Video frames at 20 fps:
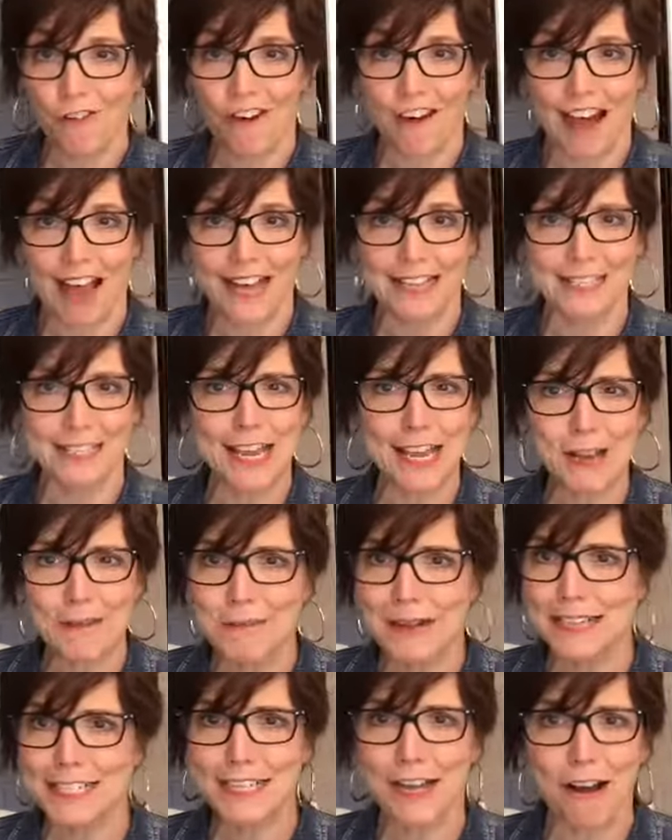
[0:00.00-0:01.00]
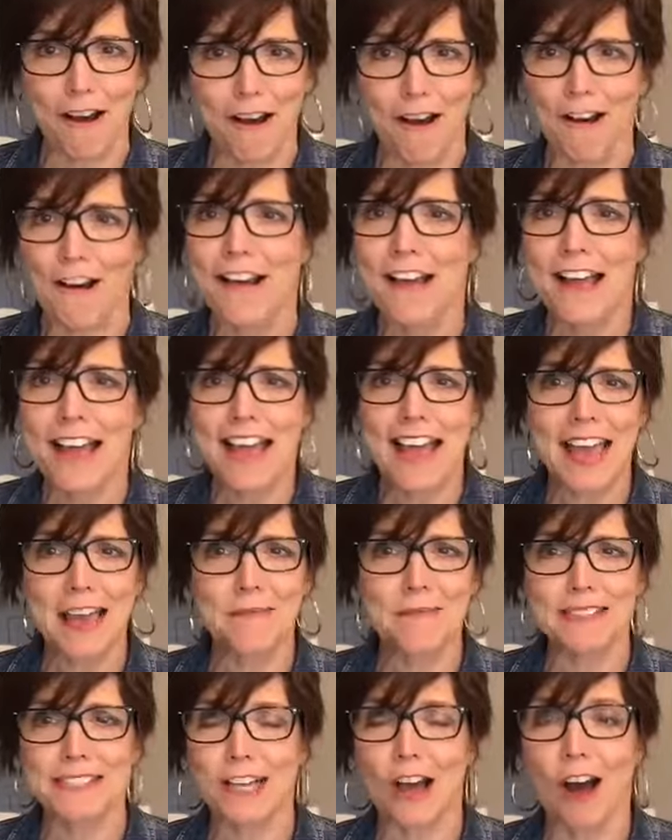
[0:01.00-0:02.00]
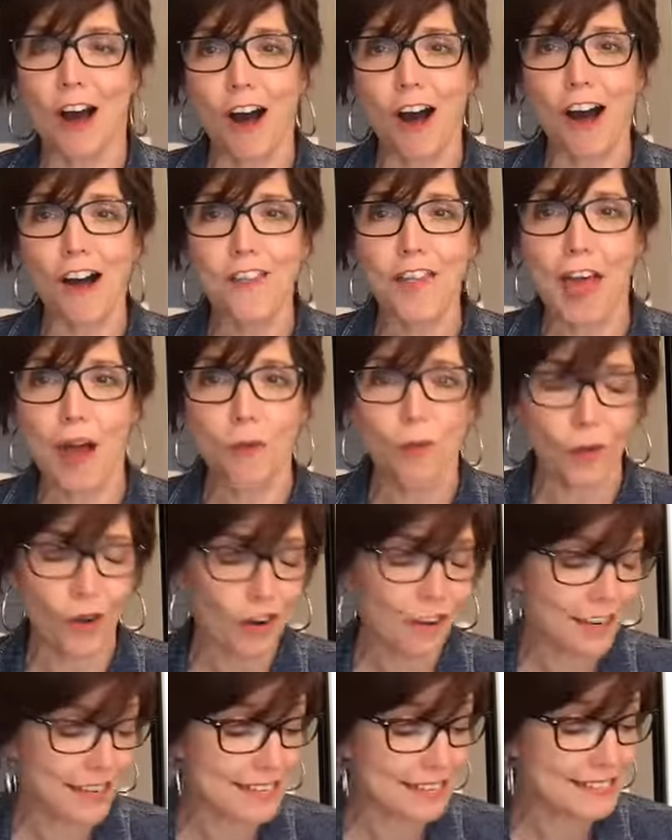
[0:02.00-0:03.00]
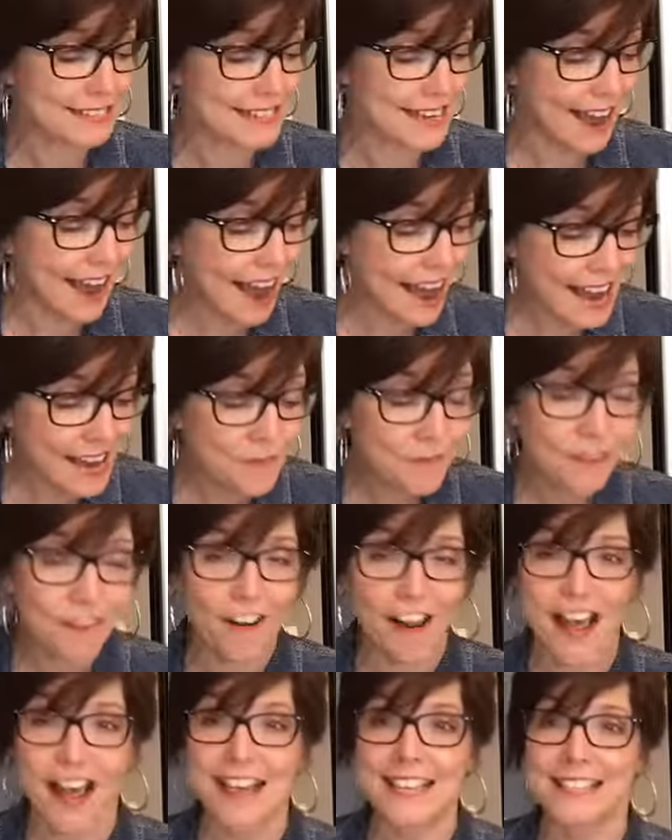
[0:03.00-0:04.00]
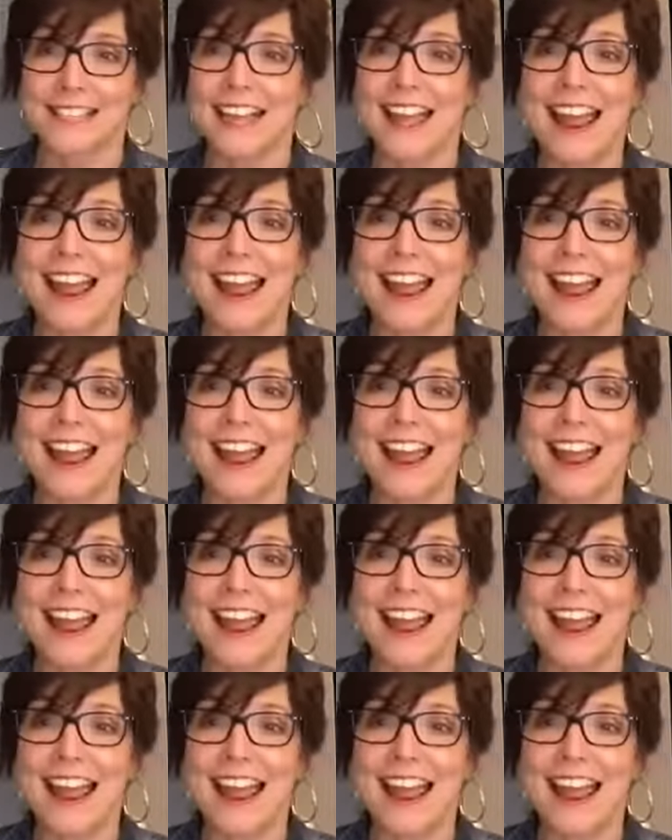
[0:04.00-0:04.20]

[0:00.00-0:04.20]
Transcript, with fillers: us. He went to, he went to all that work and died for us.